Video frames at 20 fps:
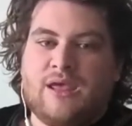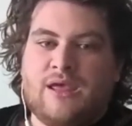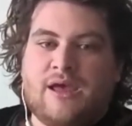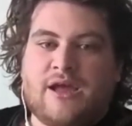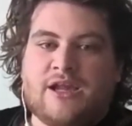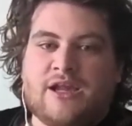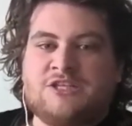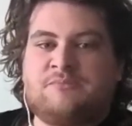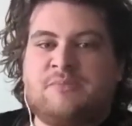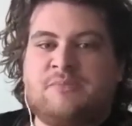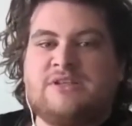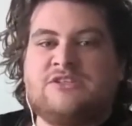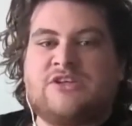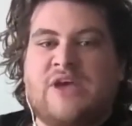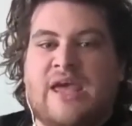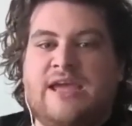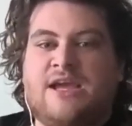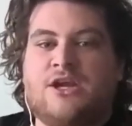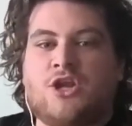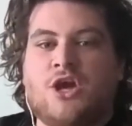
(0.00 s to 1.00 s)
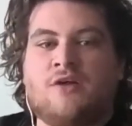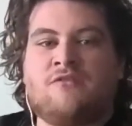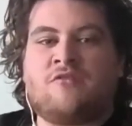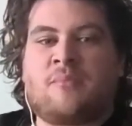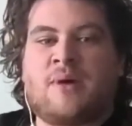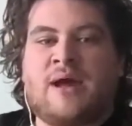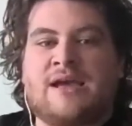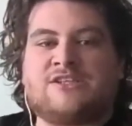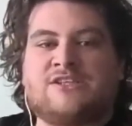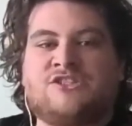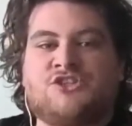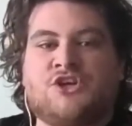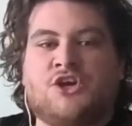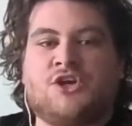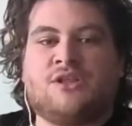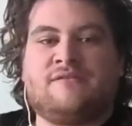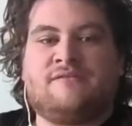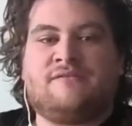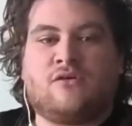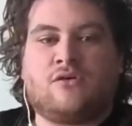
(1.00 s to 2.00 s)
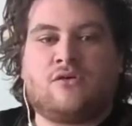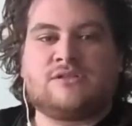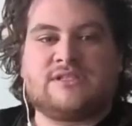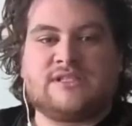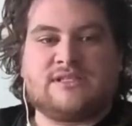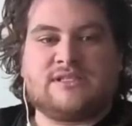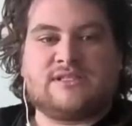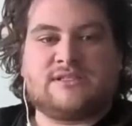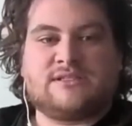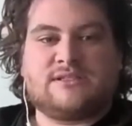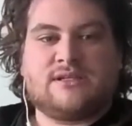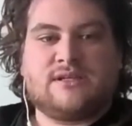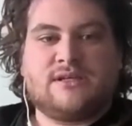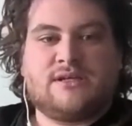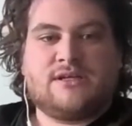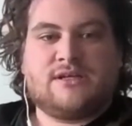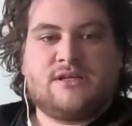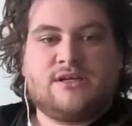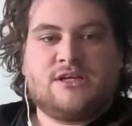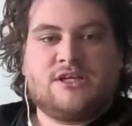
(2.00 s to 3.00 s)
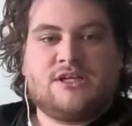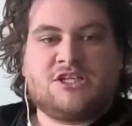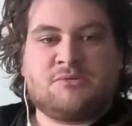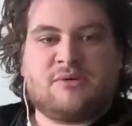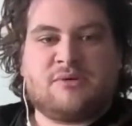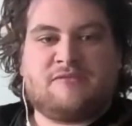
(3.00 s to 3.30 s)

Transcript: it has been taken over by external forces. To be